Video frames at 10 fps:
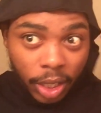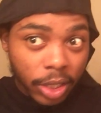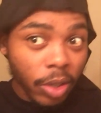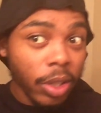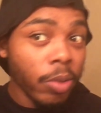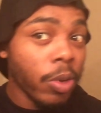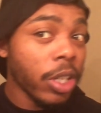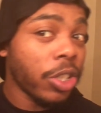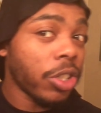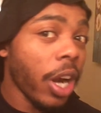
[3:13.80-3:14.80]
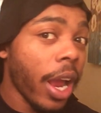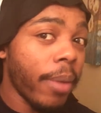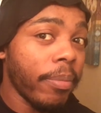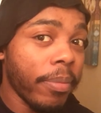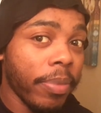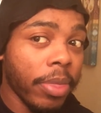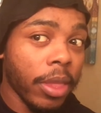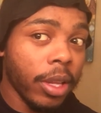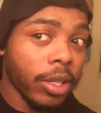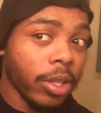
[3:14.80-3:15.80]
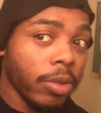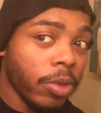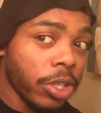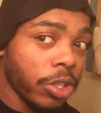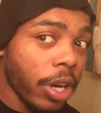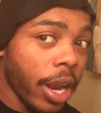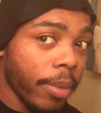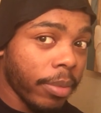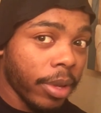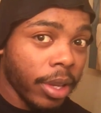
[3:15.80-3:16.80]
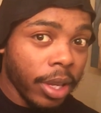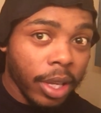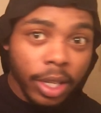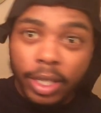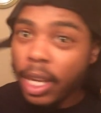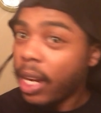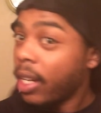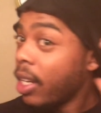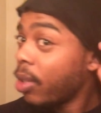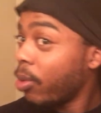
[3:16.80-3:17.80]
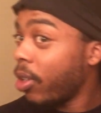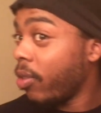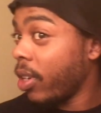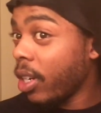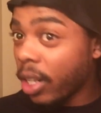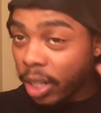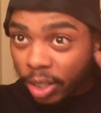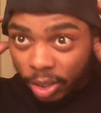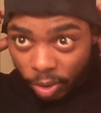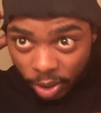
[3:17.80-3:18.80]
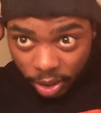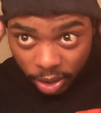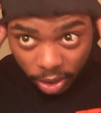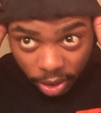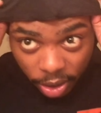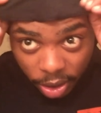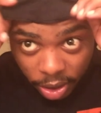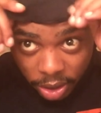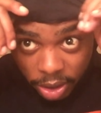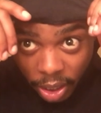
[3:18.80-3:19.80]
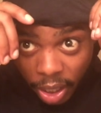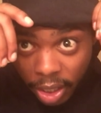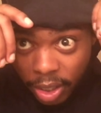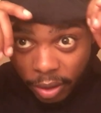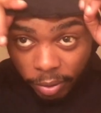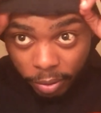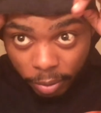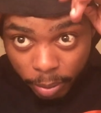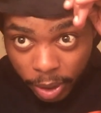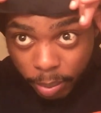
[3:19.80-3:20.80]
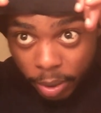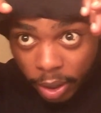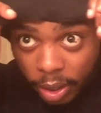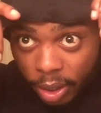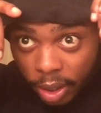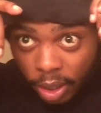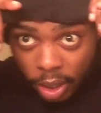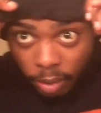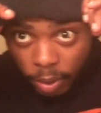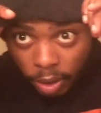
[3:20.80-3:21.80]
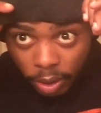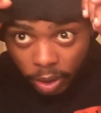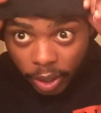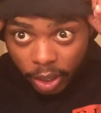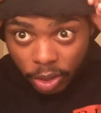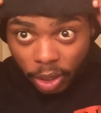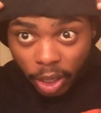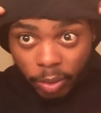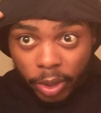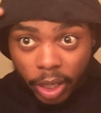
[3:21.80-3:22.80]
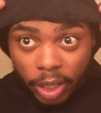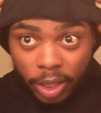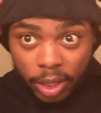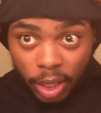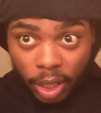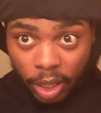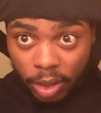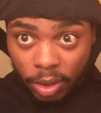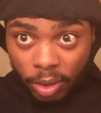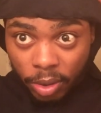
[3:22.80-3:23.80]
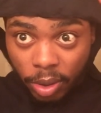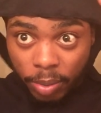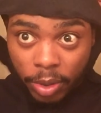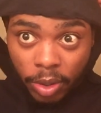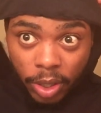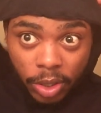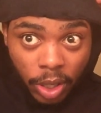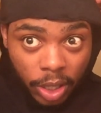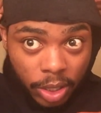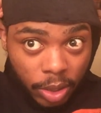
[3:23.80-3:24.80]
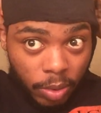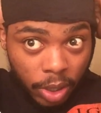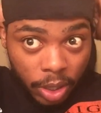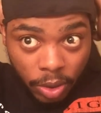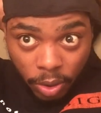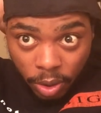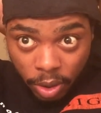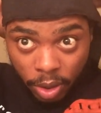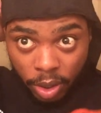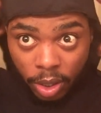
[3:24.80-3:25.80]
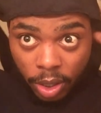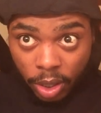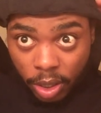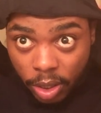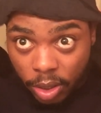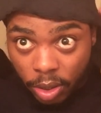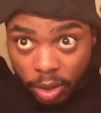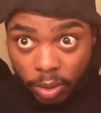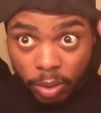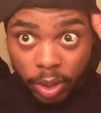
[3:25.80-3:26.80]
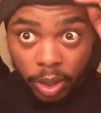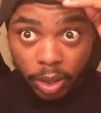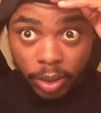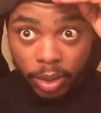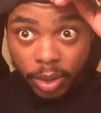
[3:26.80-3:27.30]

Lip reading: It's only one strap. It's not another one over here. So this is kind of different for me, but we're gonna go ahead and try to wing this thing, you know? I'm gonna go ahead and try to see what it do. It's a little weird.